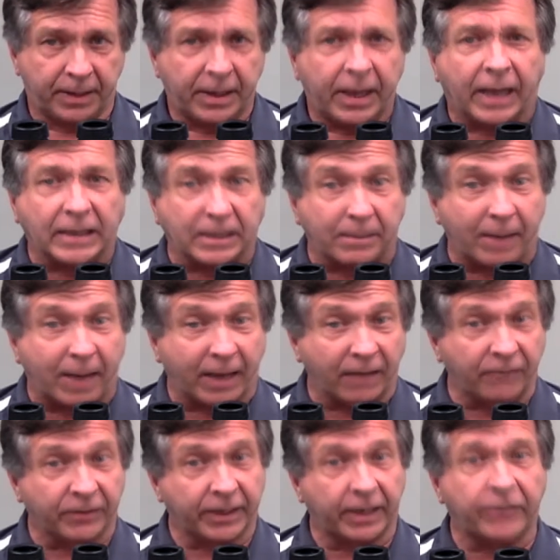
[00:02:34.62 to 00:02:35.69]
As the
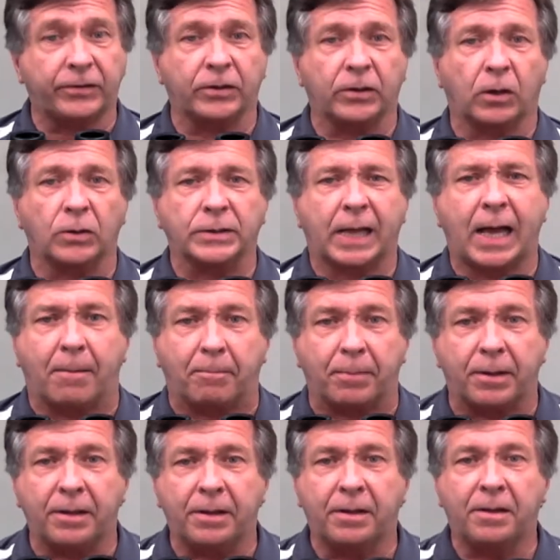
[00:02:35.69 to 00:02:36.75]
magnification goes
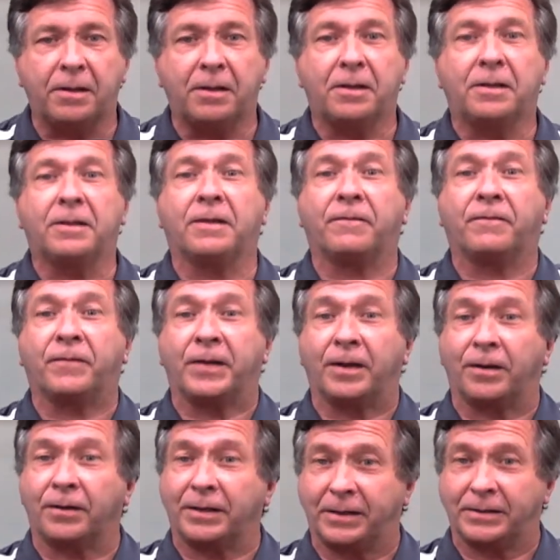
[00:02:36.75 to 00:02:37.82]
up, the
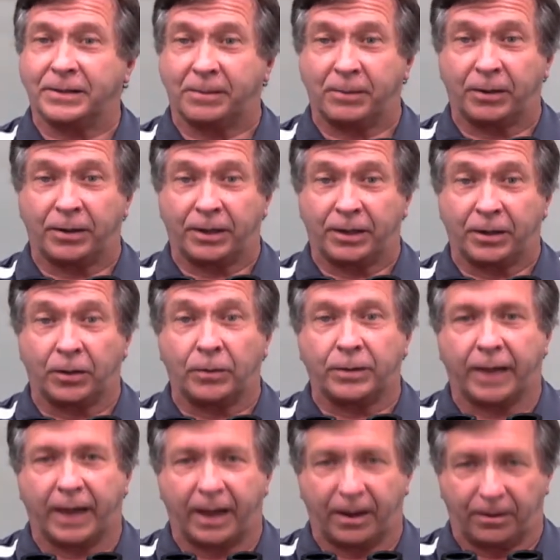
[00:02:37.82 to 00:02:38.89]
field and stability go
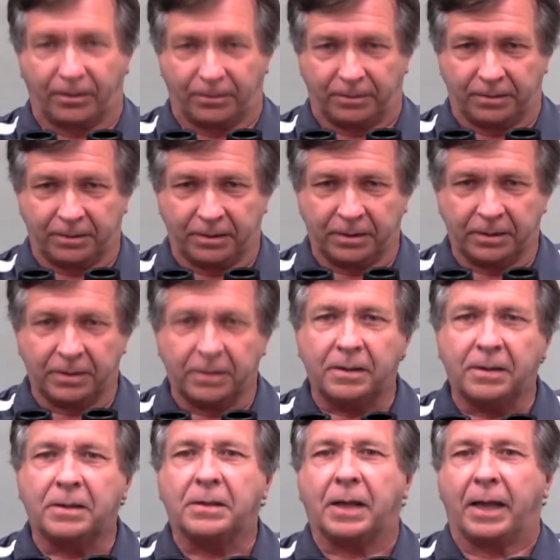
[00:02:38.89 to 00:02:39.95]
down.
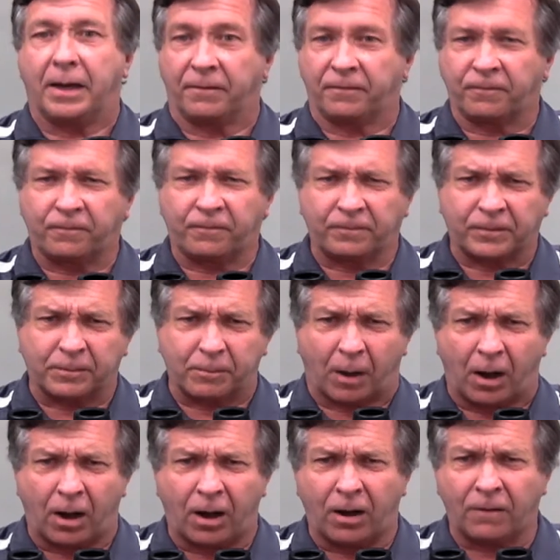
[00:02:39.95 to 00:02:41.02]
And a
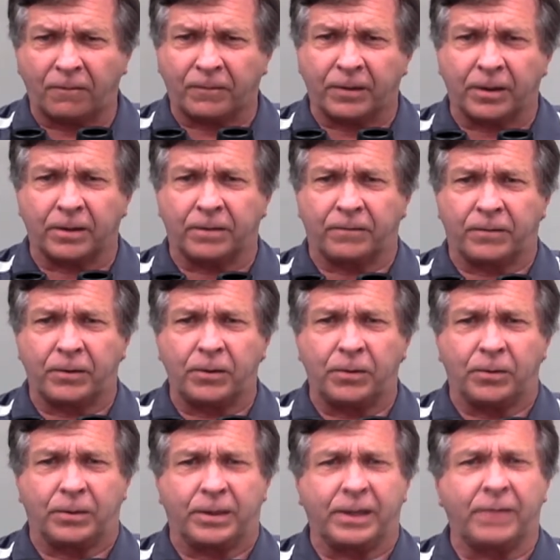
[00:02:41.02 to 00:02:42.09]
small field of
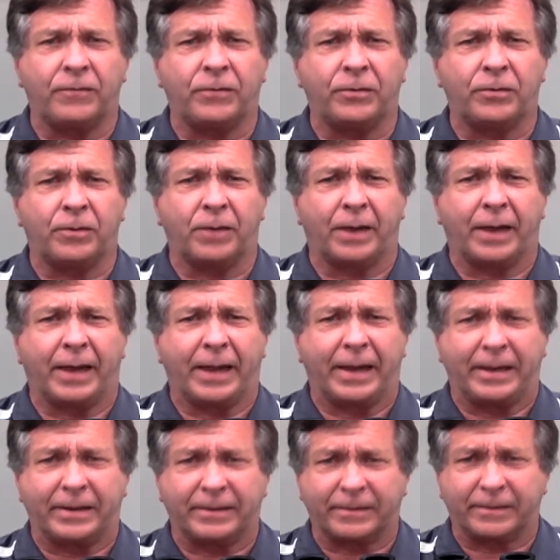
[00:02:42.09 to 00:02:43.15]
view gives you
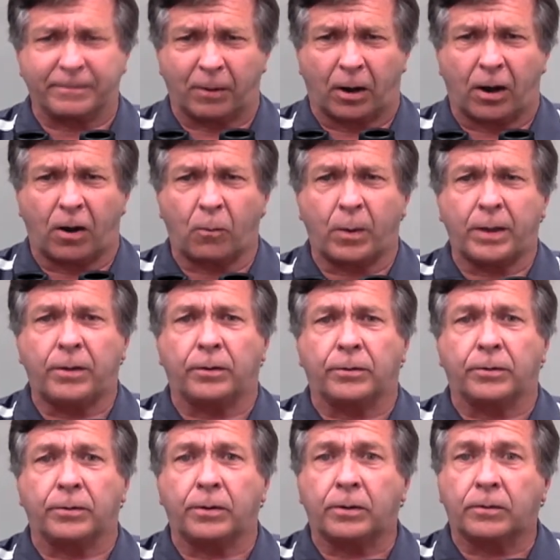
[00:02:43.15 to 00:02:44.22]
a small window to
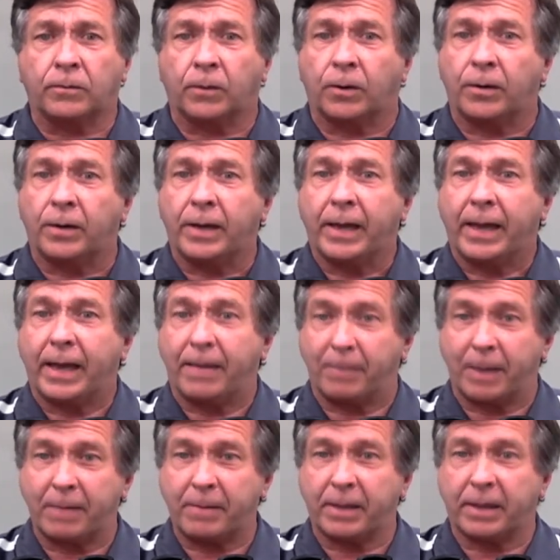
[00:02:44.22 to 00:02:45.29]
look through and
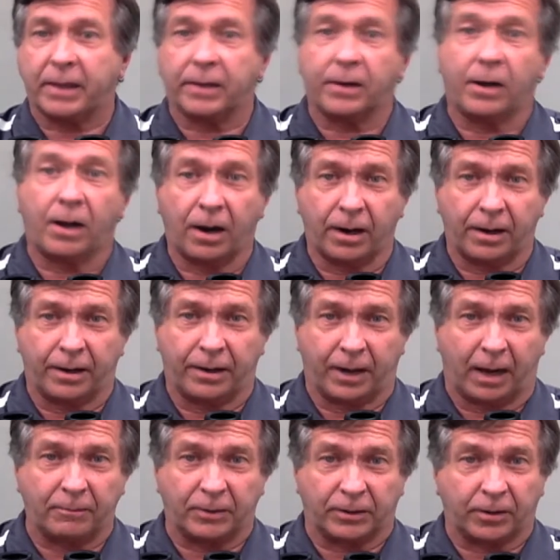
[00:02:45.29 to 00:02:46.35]
may make it an
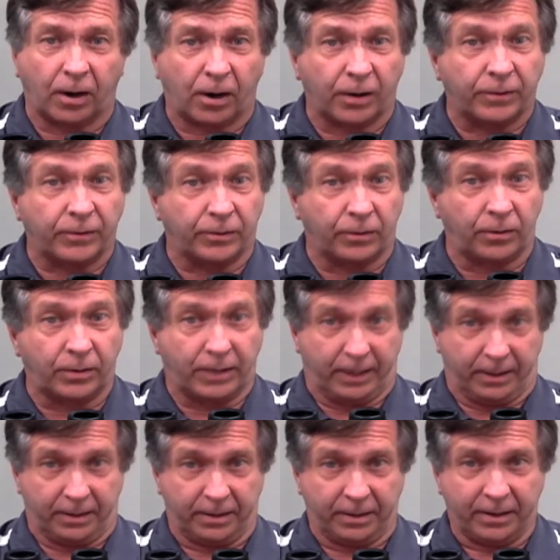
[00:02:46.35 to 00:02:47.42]
object hard to
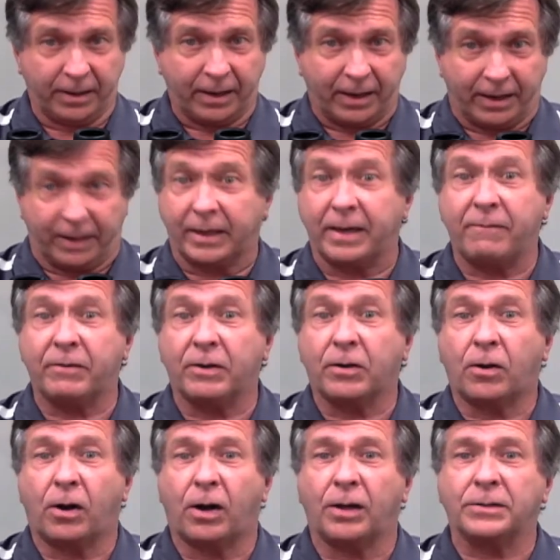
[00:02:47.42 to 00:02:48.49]
locate. And it can even
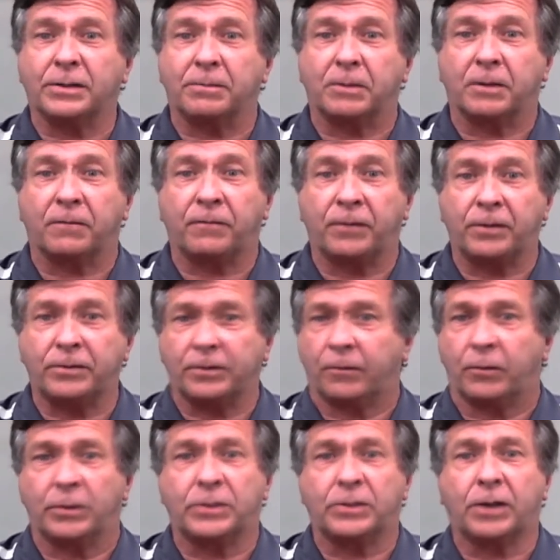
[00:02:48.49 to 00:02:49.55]
cause some confusion over
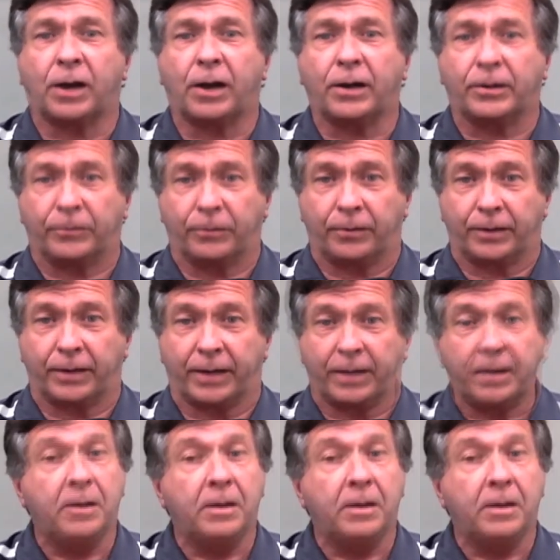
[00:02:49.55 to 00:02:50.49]
which target you're looking at.